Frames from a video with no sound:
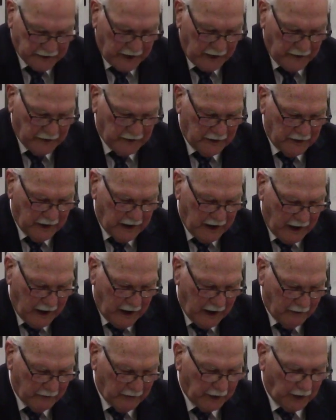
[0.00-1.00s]
and the day
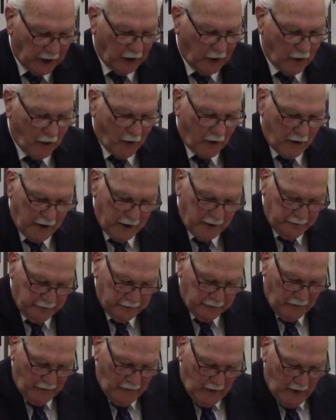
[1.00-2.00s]
of the Lord,
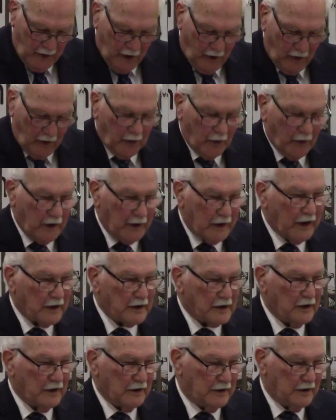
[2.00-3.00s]
although it
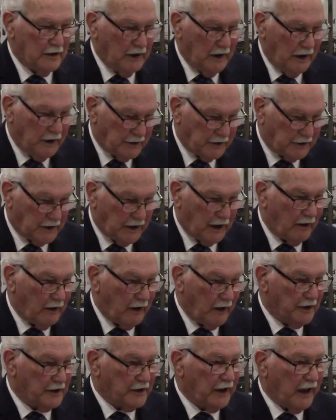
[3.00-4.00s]
doesn't
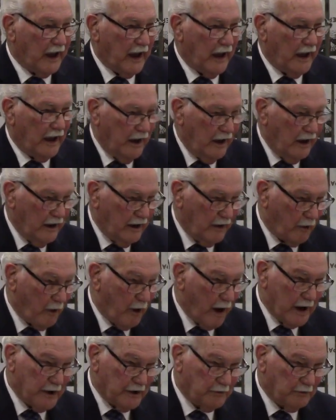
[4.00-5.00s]
necessarily say
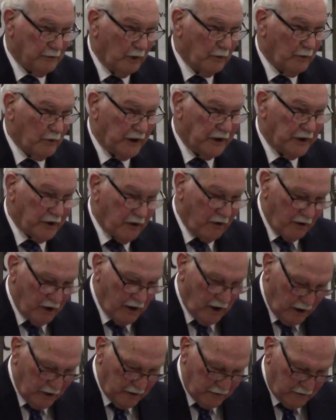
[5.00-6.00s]
Christ will return
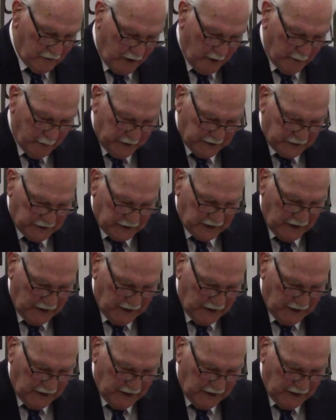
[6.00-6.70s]
on trumpets.